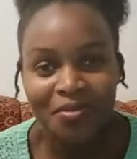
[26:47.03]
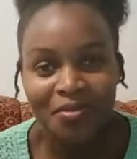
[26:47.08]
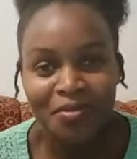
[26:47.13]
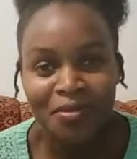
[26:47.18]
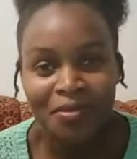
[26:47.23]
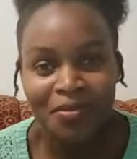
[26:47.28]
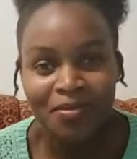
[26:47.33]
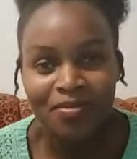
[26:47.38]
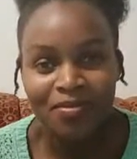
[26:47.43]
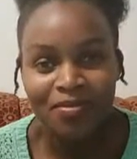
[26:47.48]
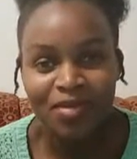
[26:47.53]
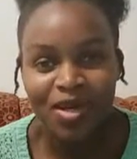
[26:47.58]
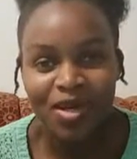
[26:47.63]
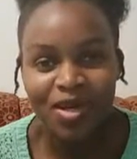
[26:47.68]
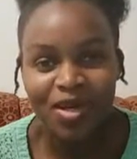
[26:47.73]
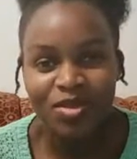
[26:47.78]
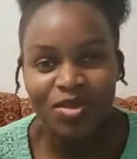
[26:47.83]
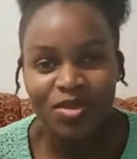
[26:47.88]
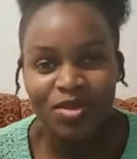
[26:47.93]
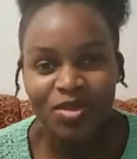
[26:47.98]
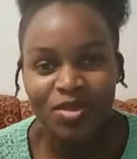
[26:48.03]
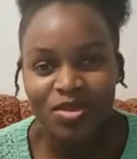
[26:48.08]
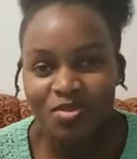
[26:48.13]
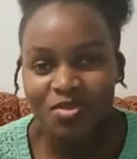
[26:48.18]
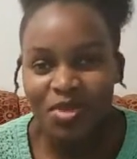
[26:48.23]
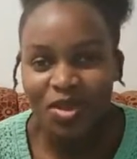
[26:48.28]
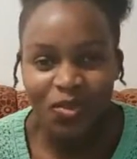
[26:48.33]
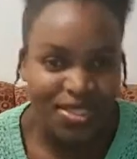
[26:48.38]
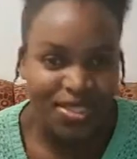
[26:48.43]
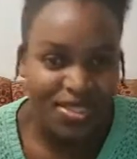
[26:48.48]
My husband went on the
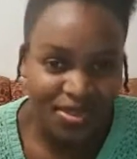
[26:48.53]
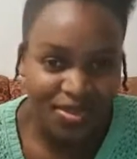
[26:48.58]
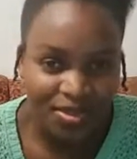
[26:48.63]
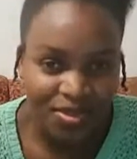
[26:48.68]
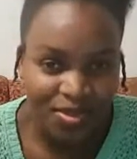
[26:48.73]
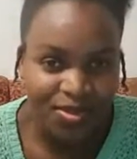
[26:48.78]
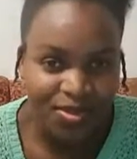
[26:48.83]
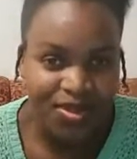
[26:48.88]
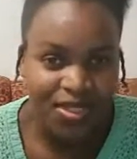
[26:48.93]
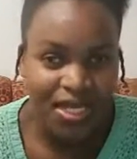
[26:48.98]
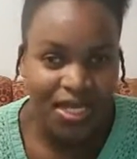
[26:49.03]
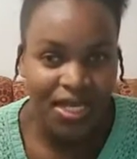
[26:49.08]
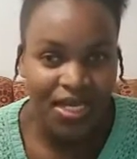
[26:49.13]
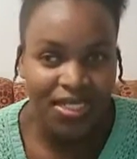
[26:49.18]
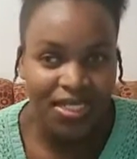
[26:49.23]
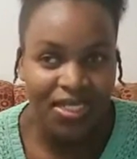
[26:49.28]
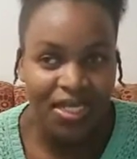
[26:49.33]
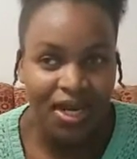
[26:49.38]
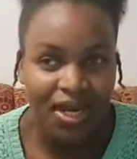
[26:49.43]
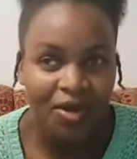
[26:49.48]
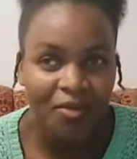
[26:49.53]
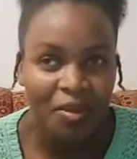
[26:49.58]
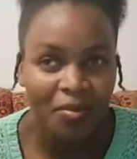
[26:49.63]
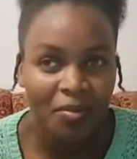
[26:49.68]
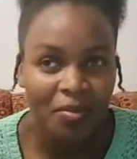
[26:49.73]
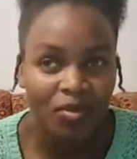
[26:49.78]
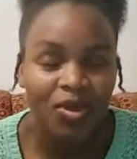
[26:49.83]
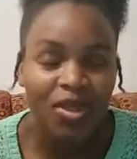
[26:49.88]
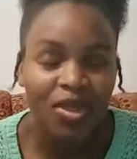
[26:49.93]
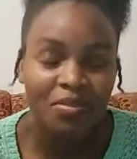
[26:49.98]
road, and I remember.
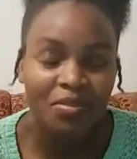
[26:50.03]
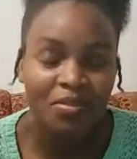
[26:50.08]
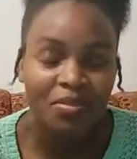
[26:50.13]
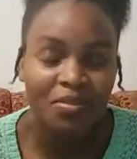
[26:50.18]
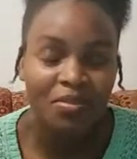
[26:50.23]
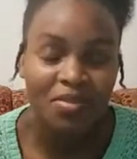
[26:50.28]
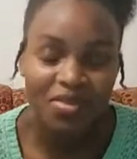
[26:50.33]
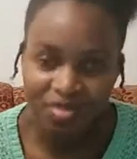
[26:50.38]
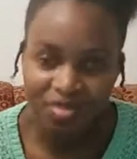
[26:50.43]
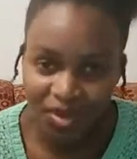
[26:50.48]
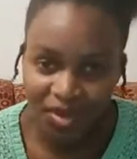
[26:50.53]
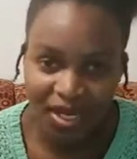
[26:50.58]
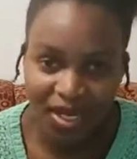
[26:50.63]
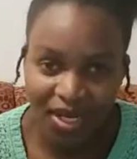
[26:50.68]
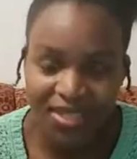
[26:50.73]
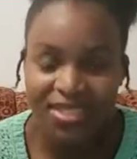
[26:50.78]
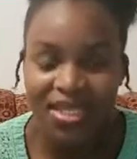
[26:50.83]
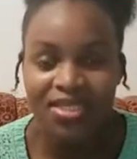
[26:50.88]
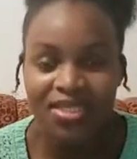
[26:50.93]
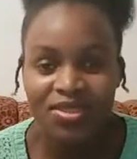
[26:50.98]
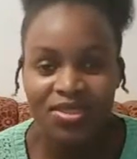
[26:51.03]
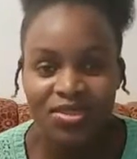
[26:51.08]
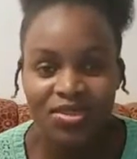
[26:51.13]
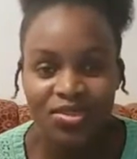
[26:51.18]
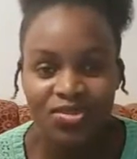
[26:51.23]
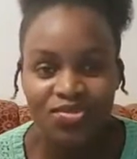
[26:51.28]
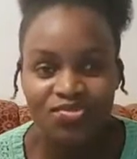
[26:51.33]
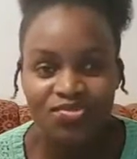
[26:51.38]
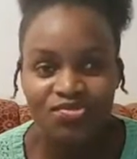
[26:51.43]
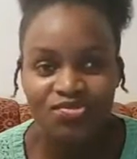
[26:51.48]
Well, before that, I
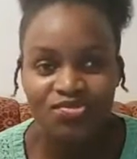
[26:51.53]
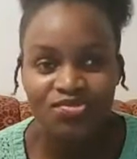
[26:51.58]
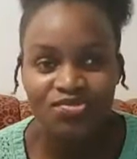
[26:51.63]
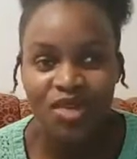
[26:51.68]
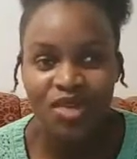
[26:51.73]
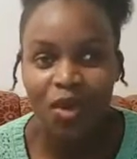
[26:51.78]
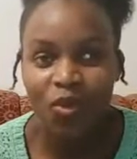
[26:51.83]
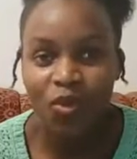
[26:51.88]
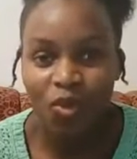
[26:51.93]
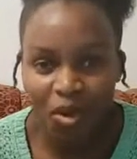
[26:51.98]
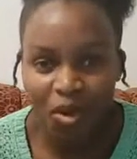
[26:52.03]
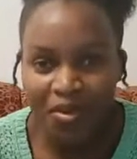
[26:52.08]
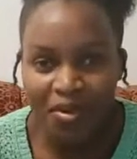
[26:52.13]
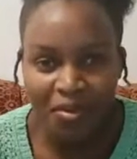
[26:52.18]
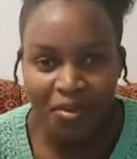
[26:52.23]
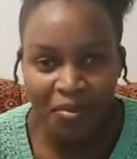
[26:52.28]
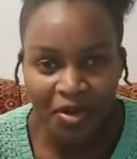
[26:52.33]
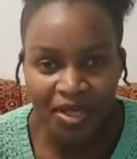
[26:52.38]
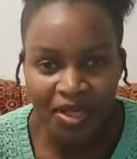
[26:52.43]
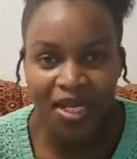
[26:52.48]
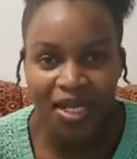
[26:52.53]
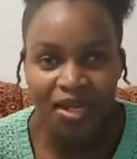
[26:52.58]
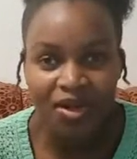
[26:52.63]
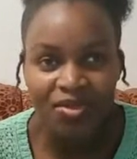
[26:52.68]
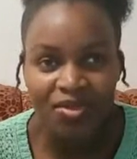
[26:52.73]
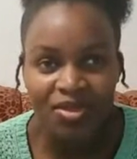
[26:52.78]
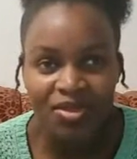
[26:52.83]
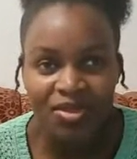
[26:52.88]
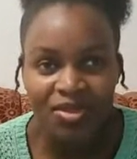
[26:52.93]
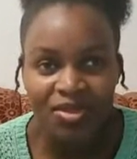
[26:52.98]
woke up in the morning and I was
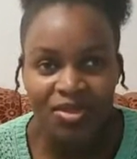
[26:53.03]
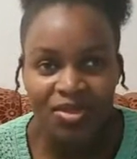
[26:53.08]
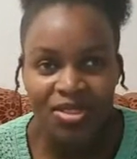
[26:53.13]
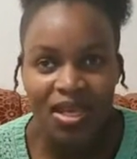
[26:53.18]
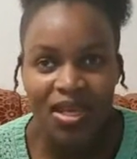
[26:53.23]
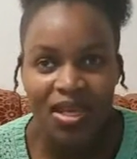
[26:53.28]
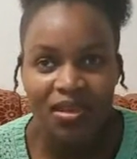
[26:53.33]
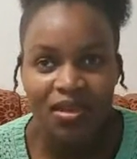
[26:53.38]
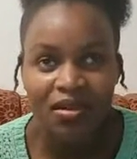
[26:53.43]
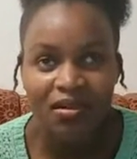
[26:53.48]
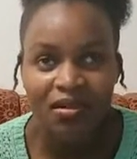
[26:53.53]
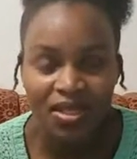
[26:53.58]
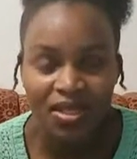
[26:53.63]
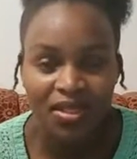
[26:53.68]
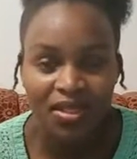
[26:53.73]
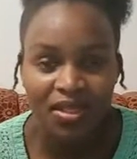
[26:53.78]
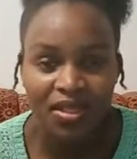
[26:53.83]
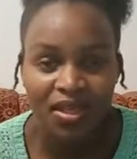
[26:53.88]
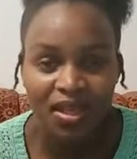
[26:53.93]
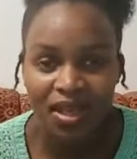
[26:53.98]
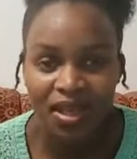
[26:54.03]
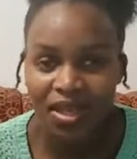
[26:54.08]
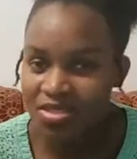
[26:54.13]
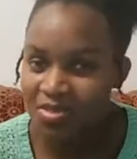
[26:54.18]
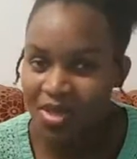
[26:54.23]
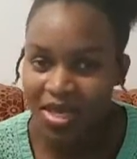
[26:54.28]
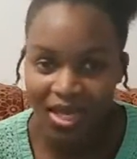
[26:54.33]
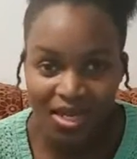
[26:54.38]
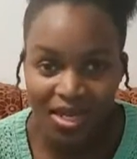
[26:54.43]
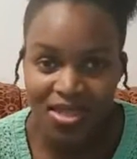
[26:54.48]
like, "Honey, expect
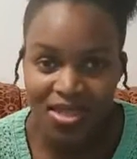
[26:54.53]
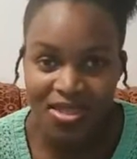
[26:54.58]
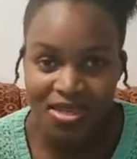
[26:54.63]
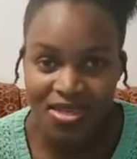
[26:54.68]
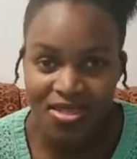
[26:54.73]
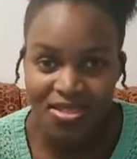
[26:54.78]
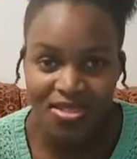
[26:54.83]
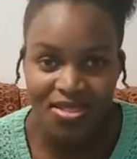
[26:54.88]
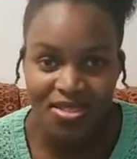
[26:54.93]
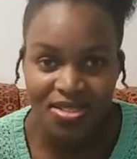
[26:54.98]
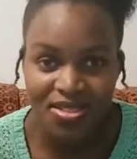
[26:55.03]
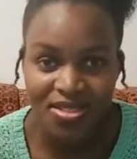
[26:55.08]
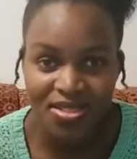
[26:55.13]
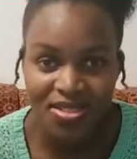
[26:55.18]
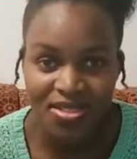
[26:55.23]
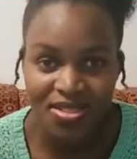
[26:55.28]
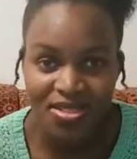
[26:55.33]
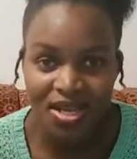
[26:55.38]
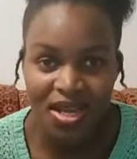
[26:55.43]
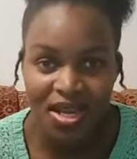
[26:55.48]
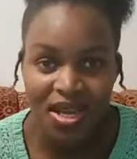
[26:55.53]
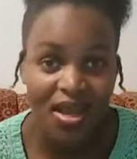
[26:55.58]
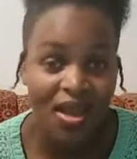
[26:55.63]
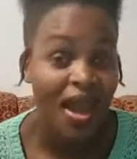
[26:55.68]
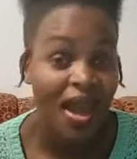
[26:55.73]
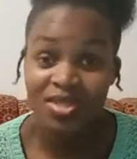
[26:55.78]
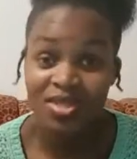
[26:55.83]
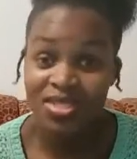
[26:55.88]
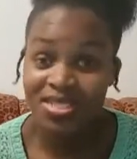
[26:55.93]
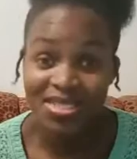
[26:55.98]
anything today." I
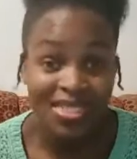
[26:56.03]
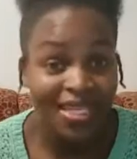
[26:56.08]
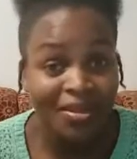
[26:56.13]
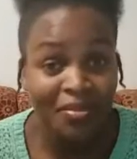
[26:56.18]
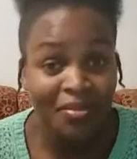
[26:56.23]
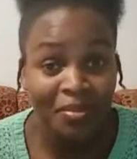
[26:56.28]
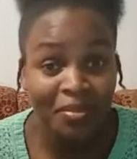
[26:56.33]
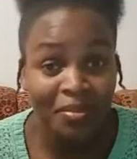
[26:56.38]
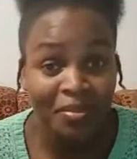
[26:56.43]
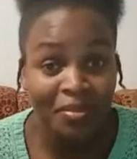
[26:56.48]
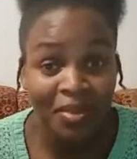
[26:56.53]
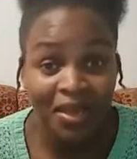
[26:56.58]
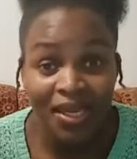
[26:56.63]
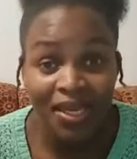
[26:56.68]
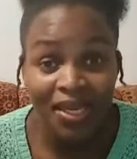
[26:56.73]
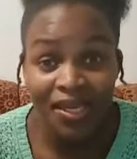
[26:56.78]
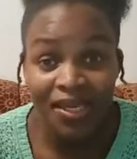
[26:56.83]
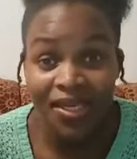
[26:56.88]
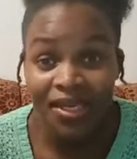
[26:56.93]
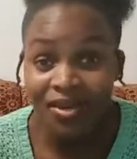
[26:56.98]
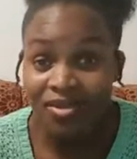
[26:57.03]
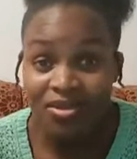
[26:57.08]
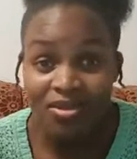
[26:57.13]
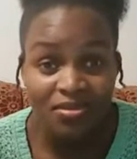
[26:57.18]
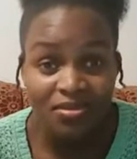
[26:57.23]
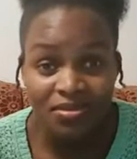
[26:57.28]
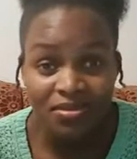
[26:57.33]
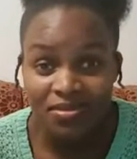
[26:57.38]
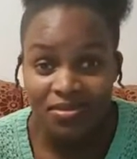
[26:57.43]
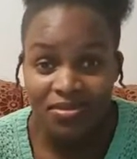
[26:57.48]
wasn't in any pain. I wasn't
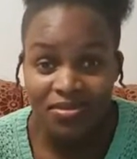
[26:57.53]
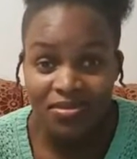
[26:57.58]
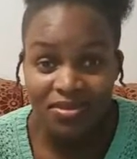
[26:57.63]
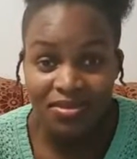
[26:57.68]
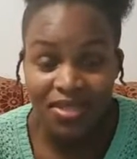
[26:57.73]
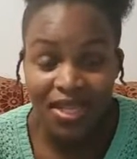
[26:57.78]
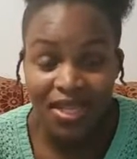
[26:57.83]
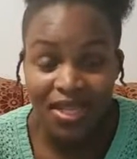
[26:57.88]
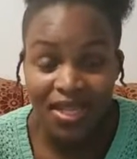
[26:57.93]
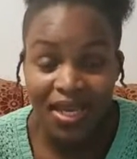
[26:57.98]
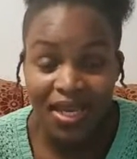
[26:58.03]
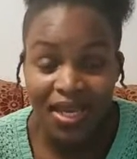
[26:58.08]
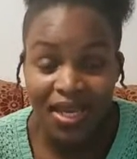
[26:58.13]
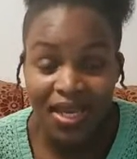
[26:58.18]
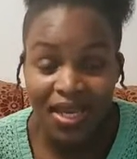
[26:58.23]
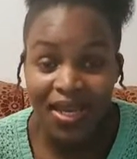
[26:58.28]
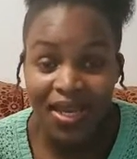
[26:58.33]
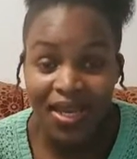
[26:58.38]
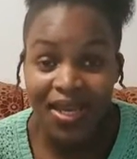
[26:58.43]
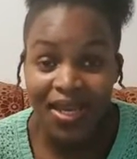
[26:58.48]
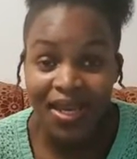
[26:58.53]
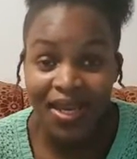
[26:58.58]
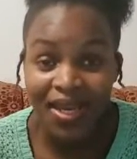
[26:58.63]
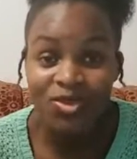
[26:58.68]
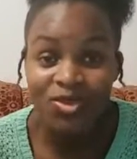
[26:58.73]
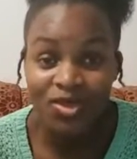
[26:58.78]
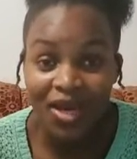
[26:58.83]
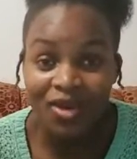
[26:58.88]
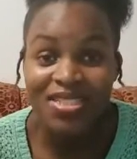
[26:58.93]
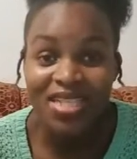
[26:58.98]
like I was like
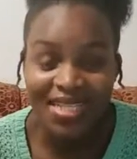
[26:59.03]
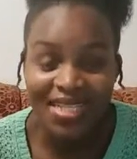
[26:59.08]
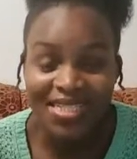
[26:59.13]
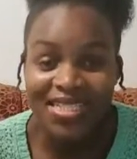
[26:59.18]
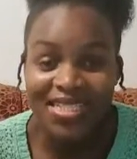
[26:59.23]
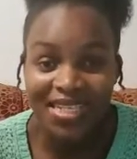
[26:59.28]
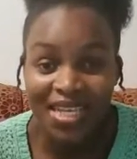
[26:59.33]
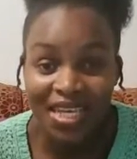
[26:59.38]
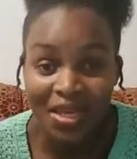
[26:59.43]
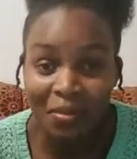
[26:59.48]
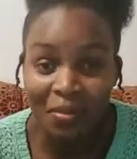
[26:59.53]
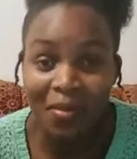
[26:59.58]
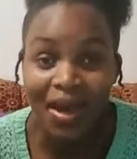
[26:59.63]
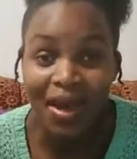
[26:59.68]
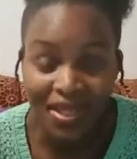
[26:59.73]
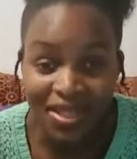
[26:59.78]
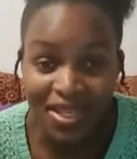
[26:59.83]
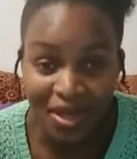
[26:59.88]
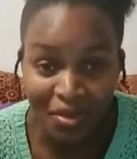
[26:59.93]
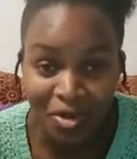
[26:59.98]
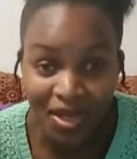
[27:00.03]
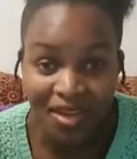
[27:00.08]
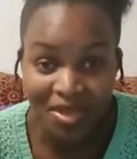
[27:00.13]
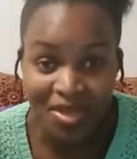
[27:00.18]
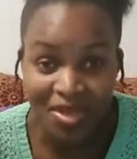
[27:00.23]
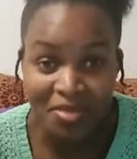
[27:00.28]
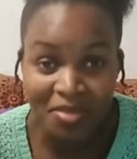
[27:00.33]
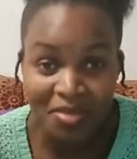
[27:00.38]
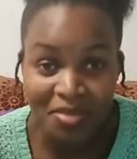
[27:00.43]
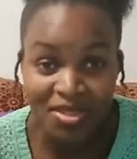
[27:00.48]
telling him, "I think I'm gonna have
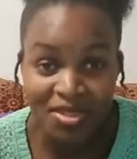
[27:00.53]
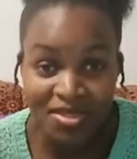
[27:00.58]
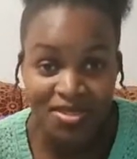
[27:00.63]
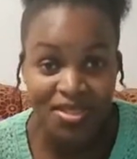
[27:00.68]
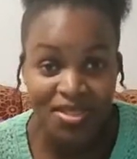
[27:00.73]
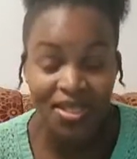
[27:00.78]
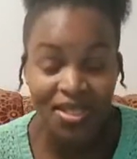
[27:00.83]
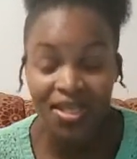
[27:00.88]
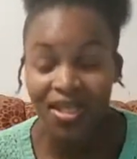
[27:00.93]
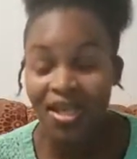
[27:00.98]
baby today."